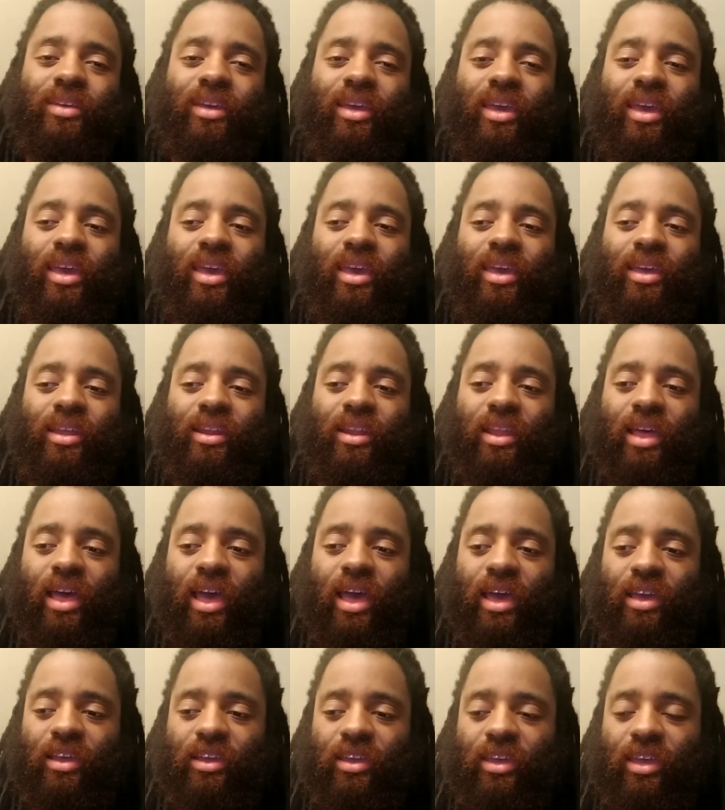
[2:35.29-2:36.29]
And
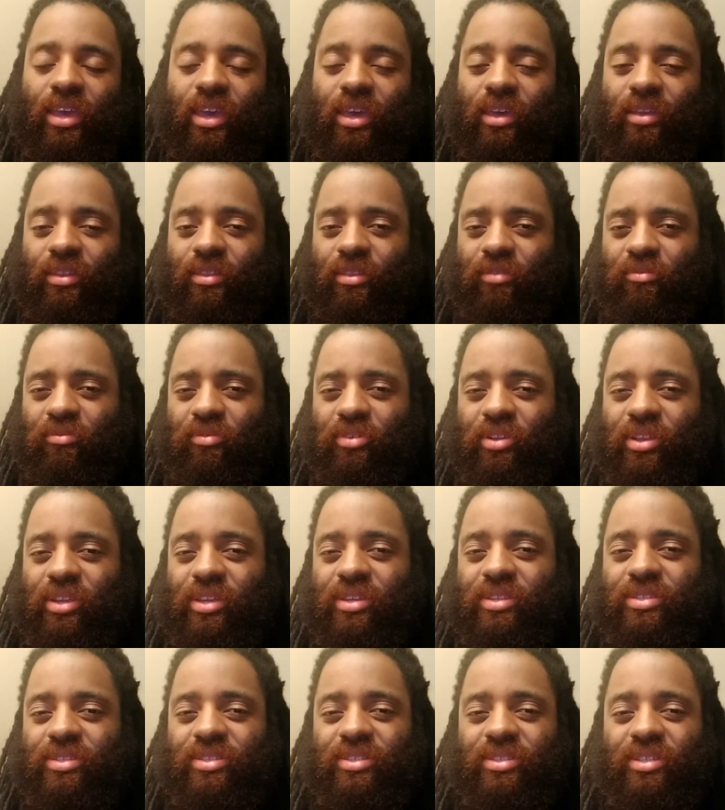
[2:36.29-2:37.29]
I can't
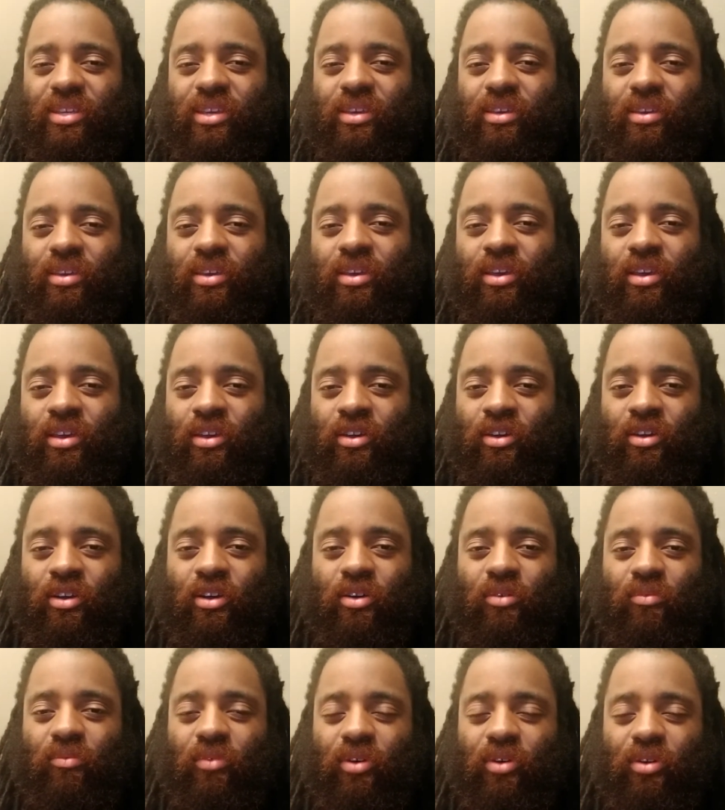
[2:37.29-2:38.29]
really see
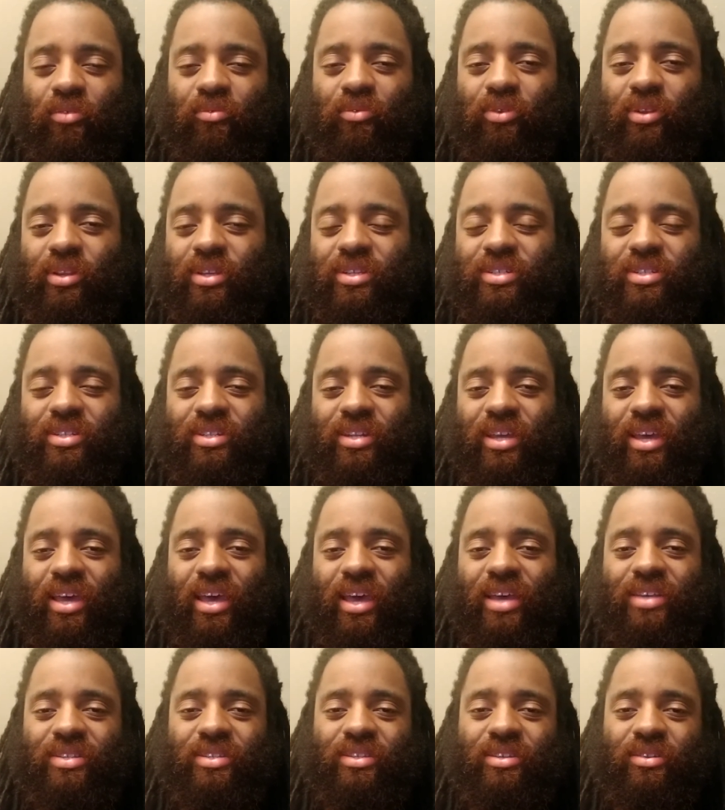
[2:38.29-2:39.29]
one religion that
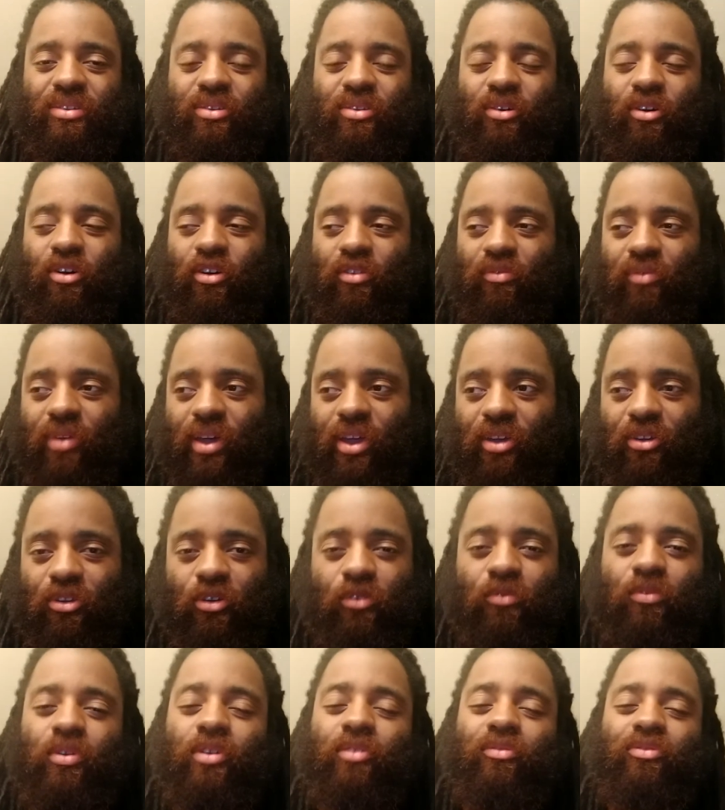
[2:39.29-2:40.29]
has it all right, or
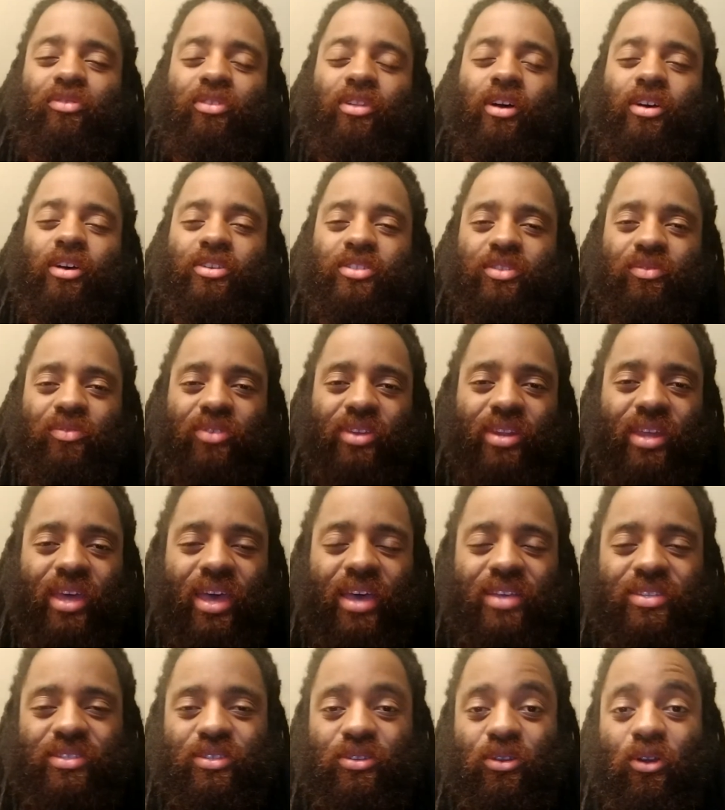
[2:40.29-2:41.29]
one philosophy that
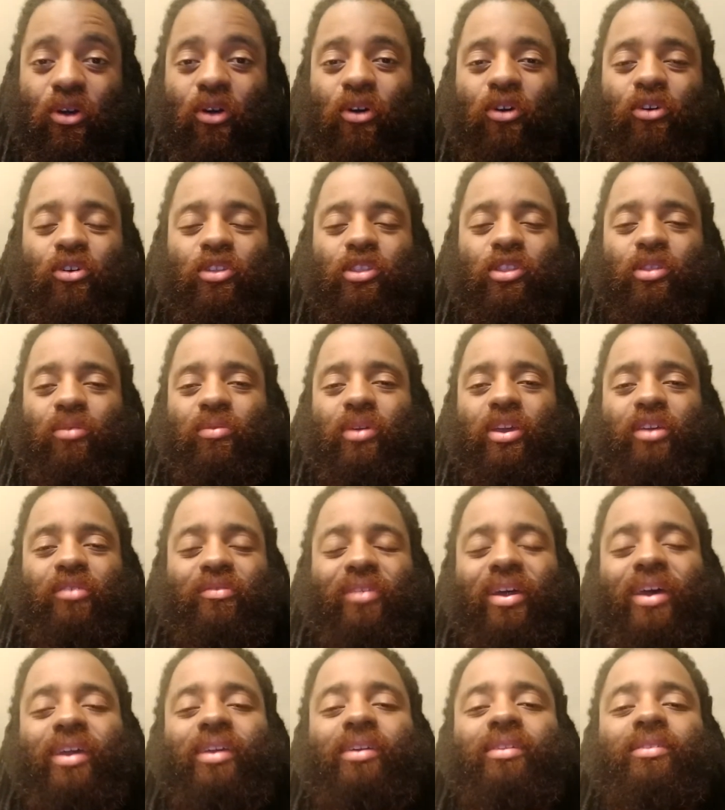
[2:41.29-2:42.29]
has it all the way
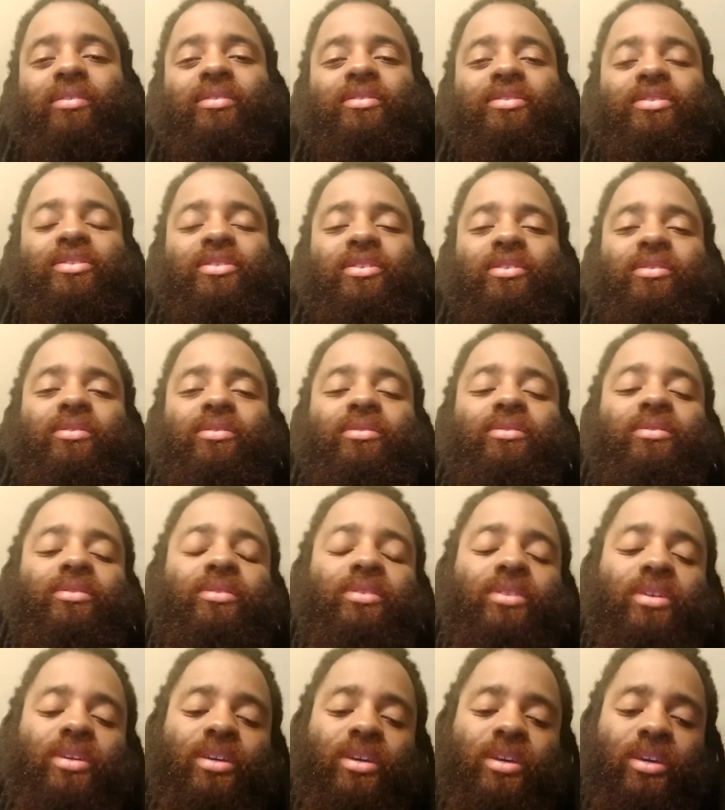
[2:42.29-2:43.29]
right. So
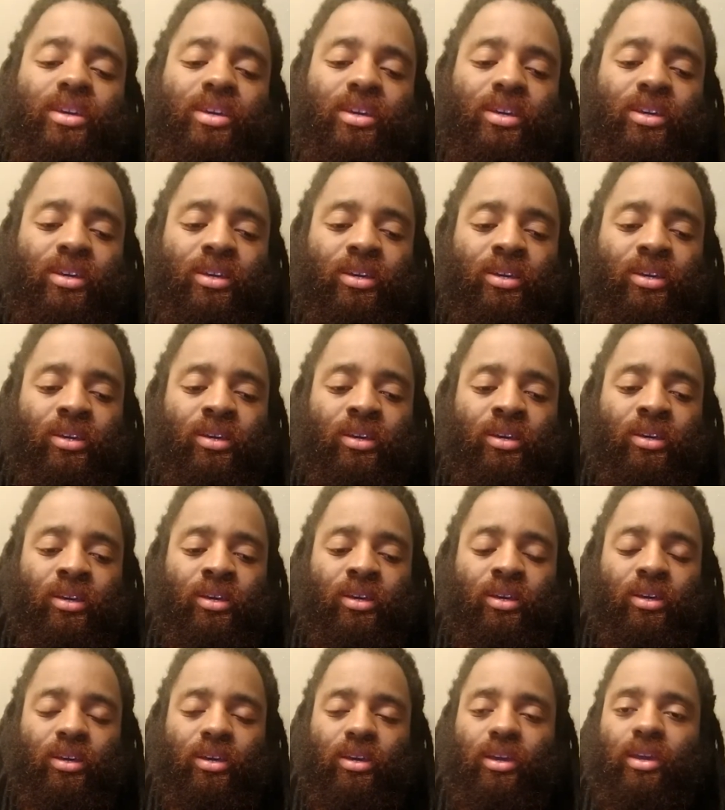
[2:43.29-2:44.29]

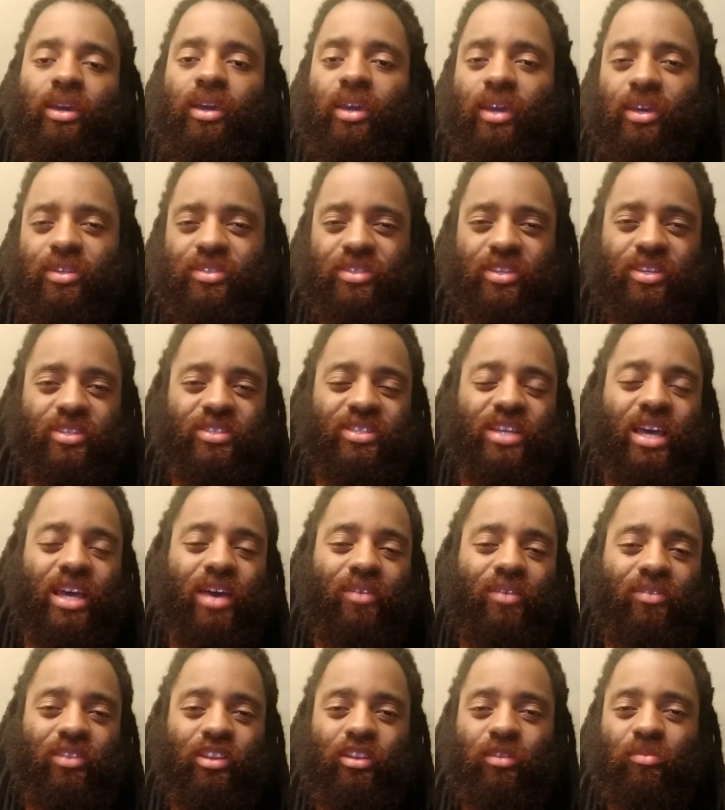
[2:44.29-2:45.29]
it's good to have
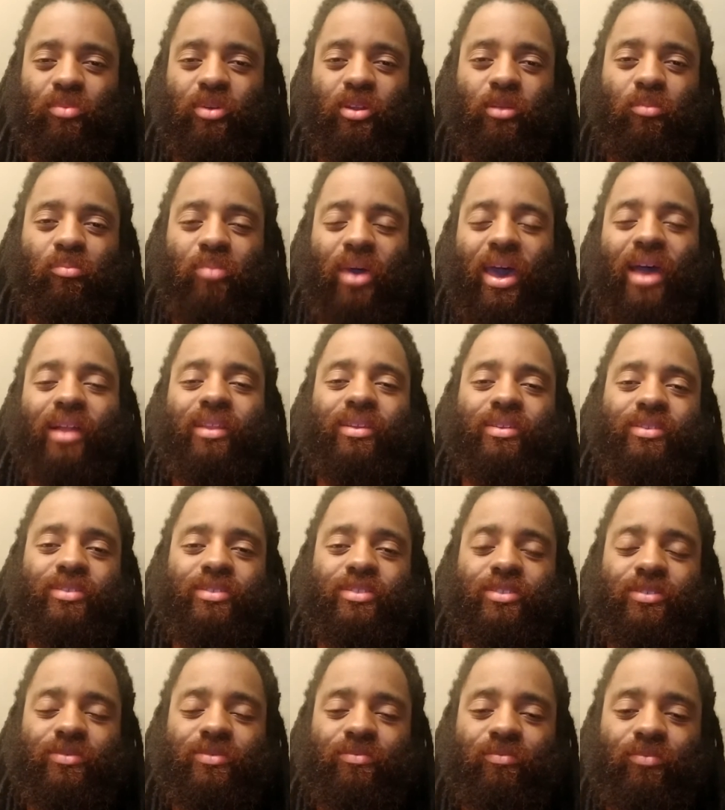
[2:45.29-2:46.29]
a little bit of
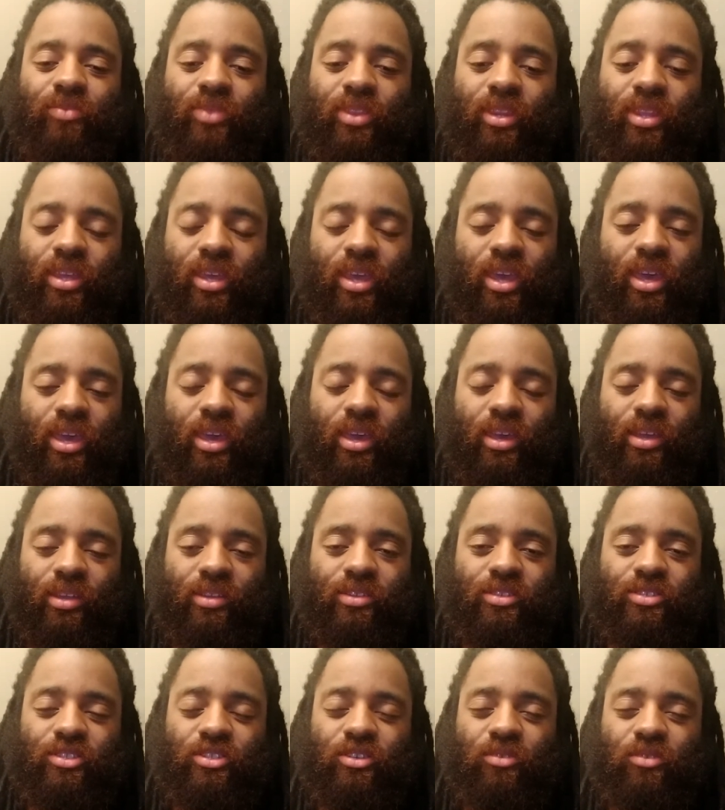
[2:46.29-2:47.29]
balance.
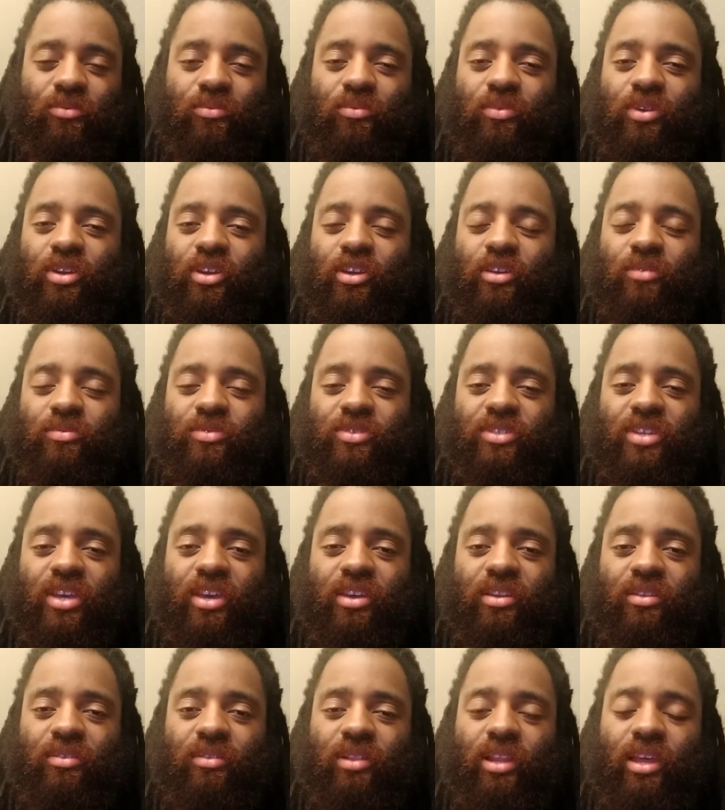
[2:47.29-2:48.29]
And so when it comes
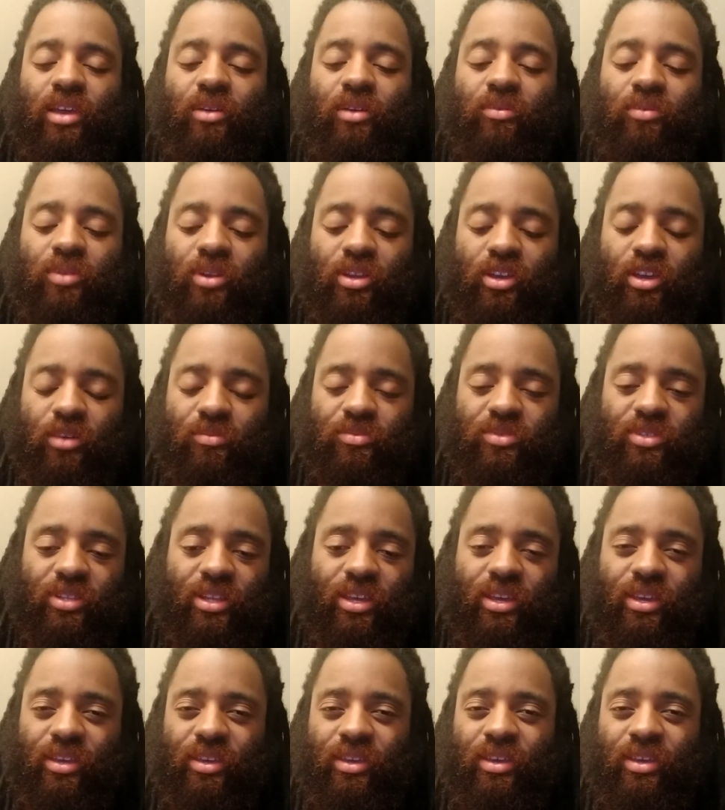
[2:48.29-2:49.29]
to